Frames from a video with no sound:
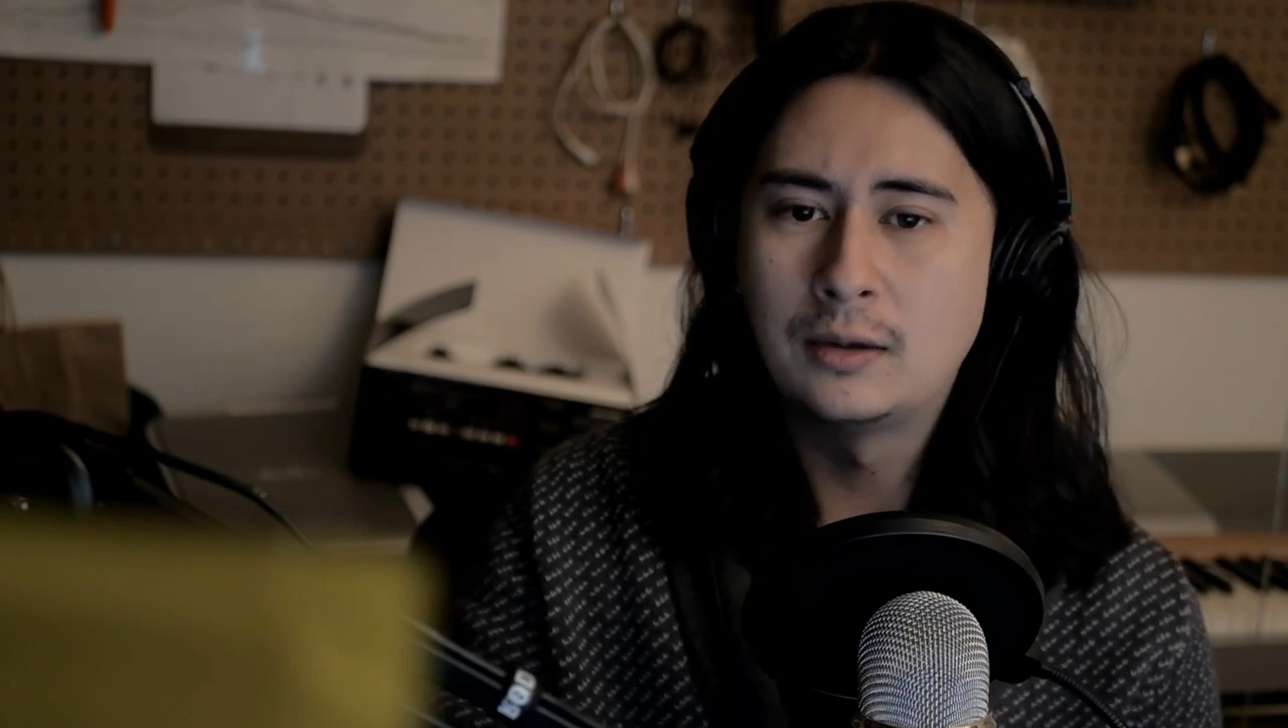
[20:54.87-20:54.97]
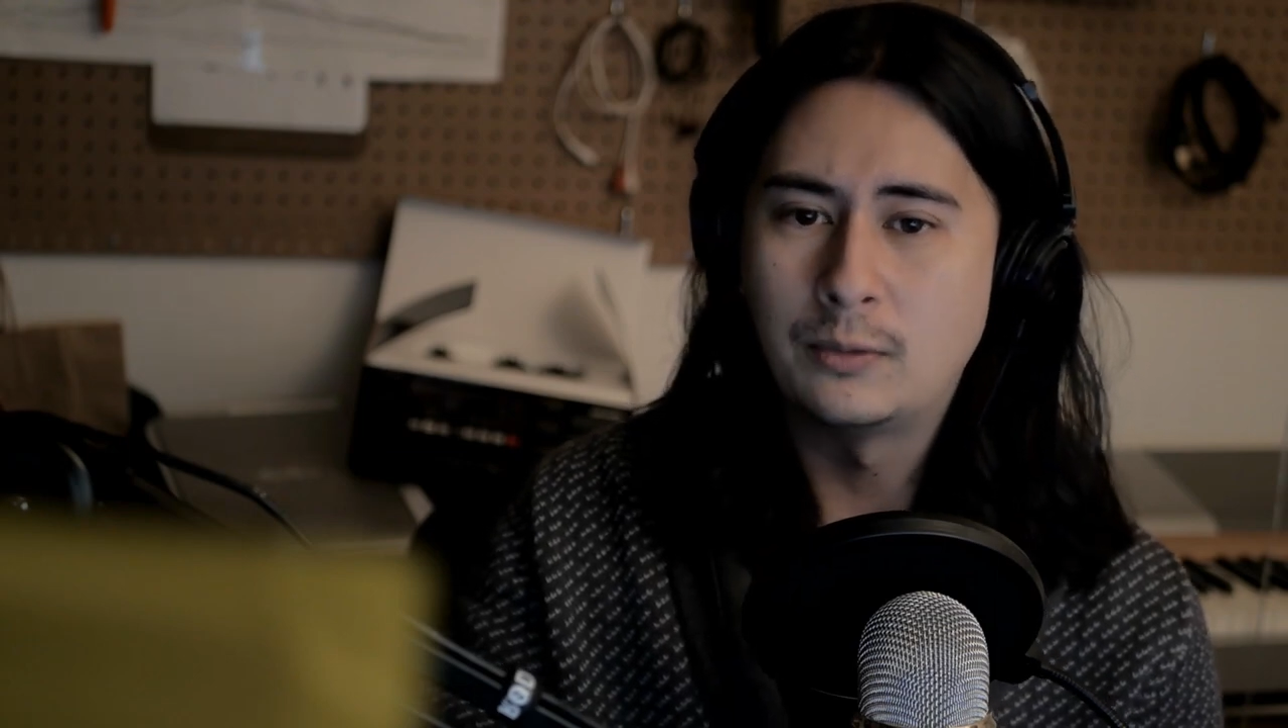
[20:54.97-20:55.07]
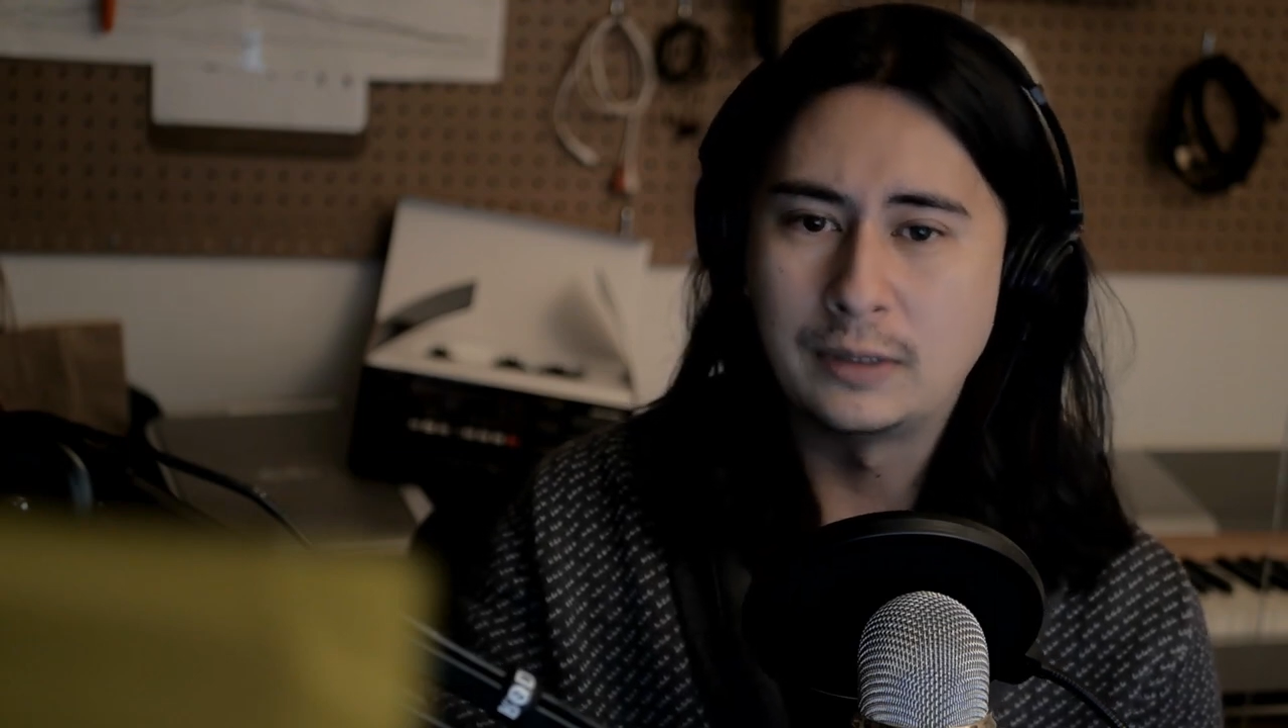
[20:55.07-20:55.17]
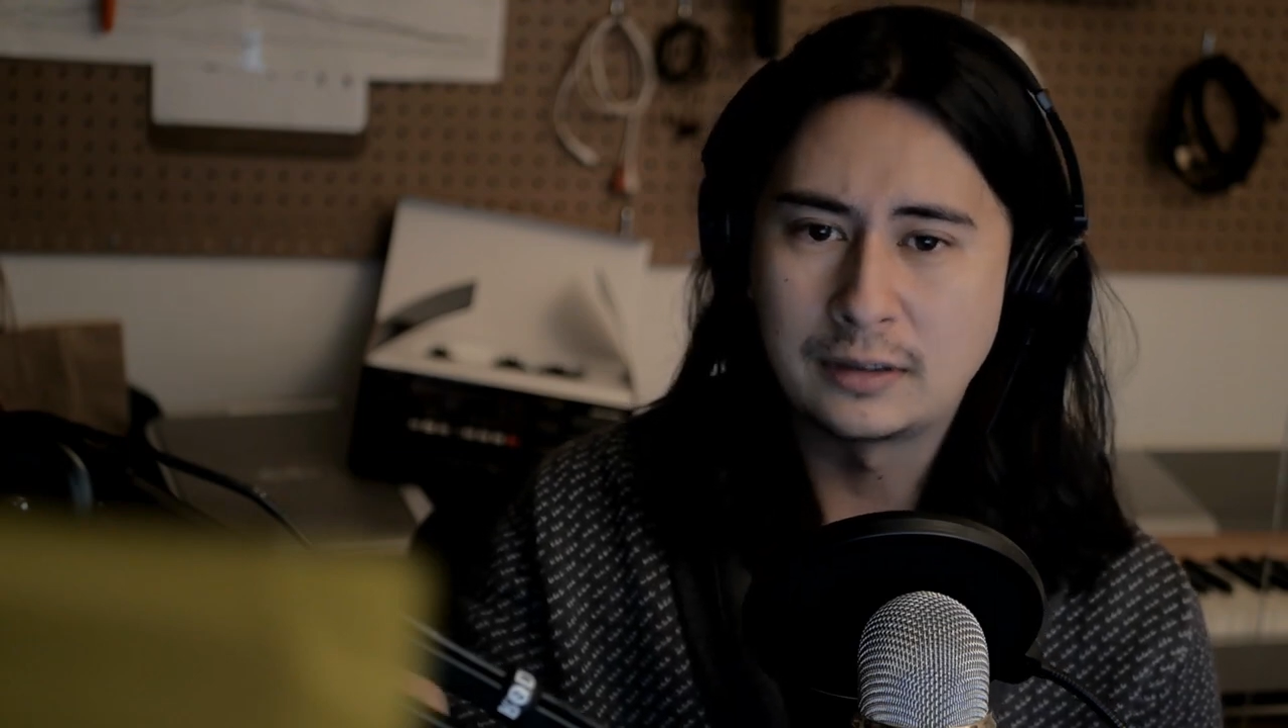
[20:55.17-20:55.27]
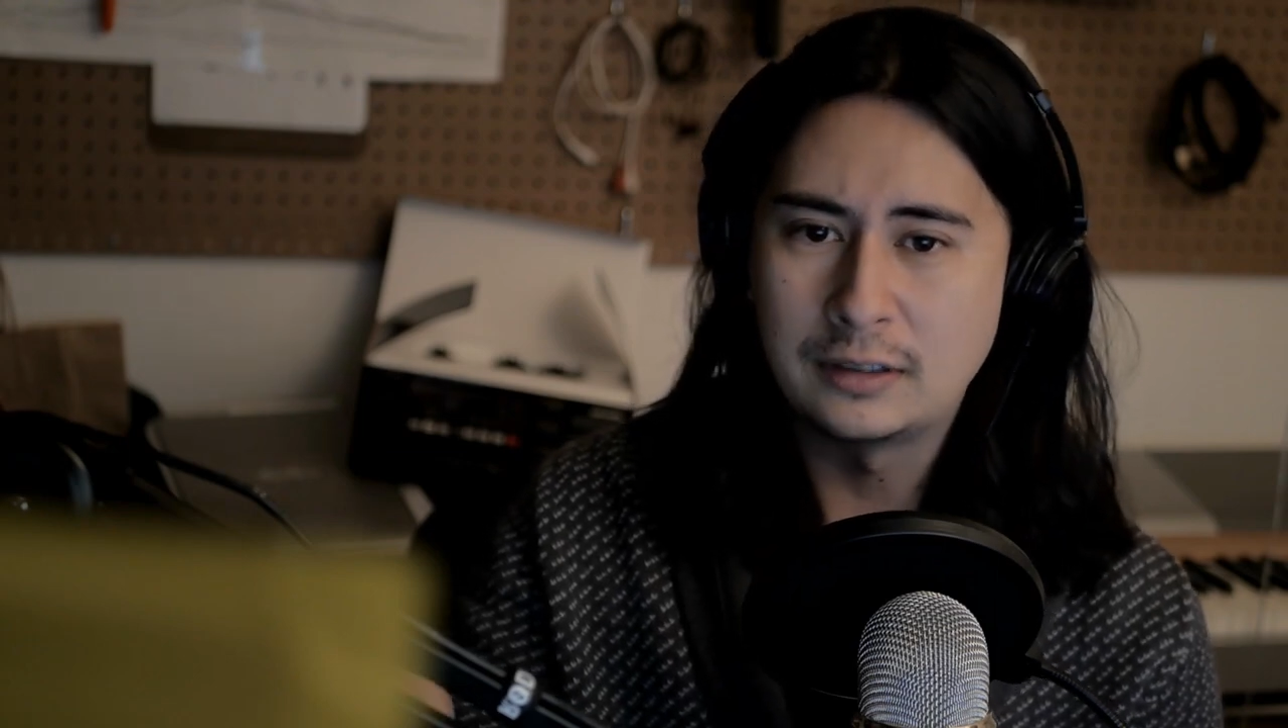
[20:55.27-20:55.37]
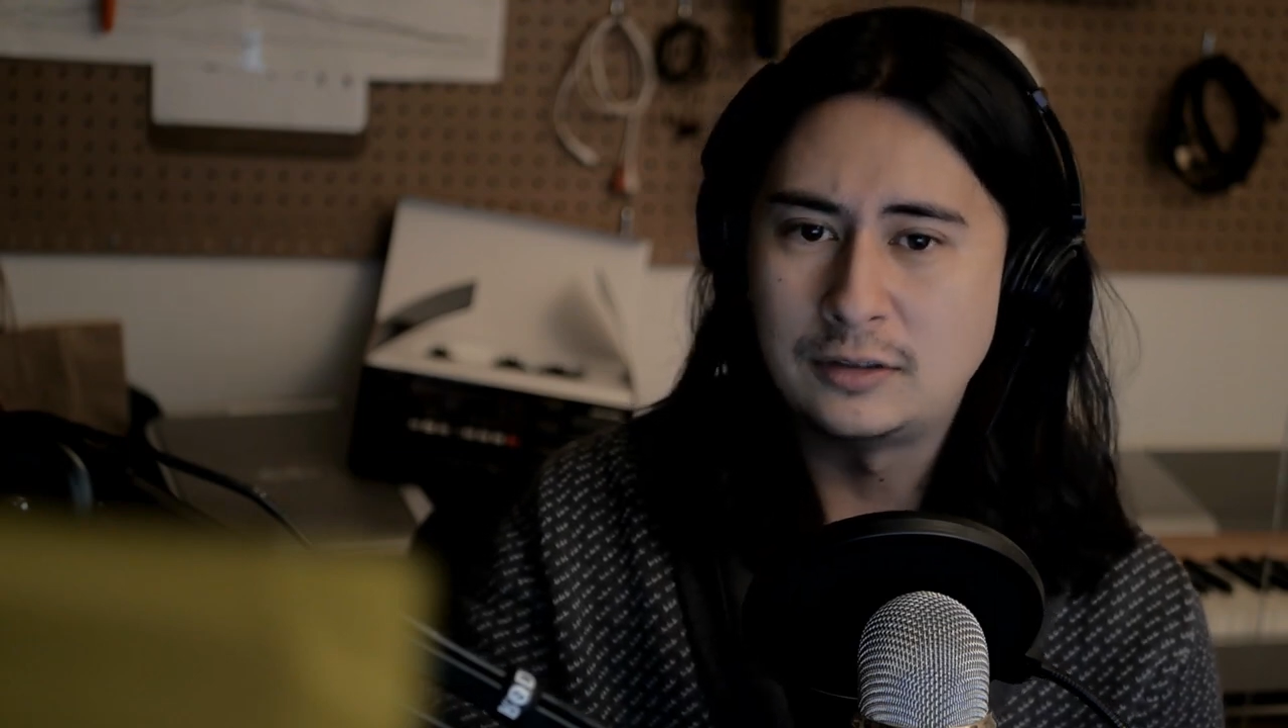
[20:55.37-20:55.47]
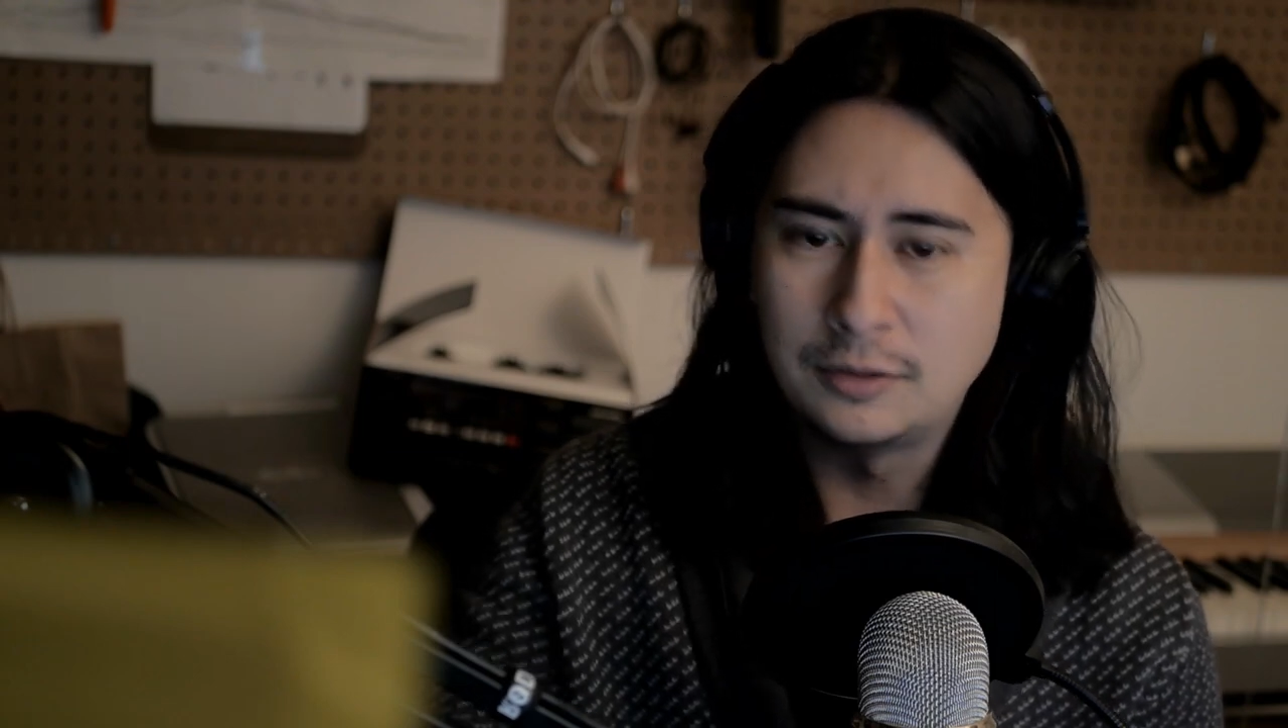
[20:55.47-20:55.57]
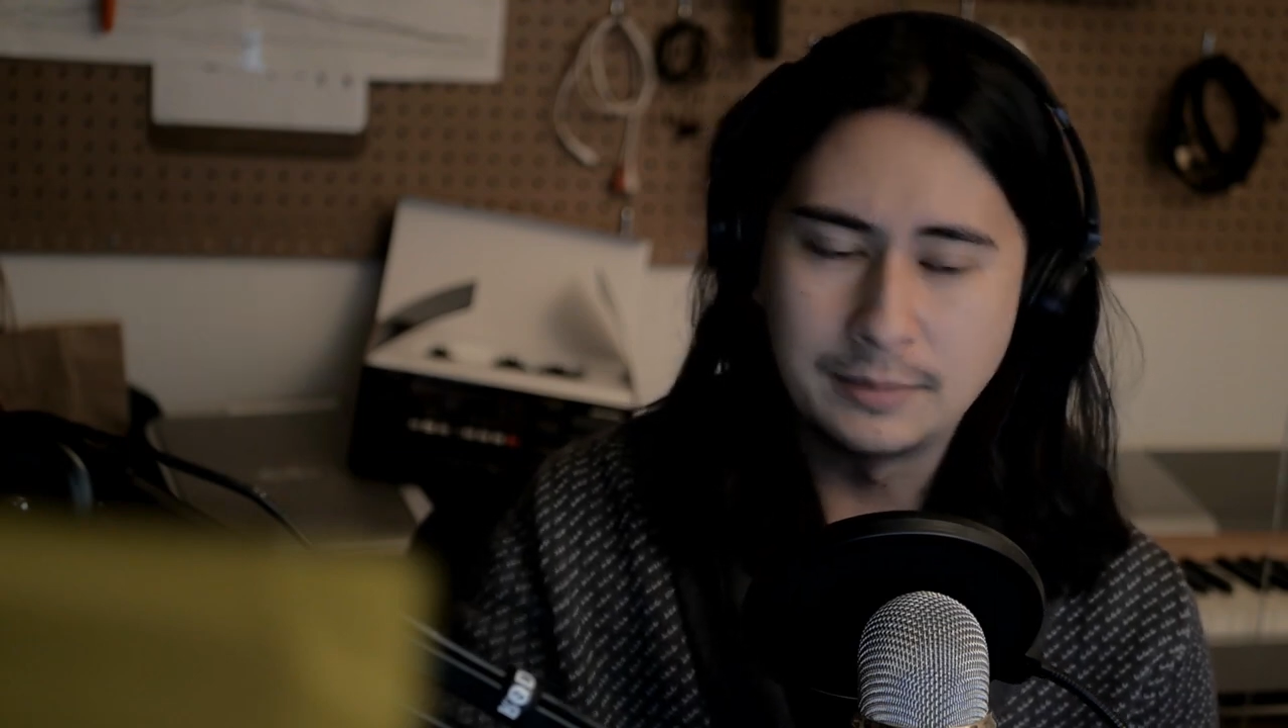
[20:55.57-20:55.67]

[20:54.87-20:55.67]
with the $2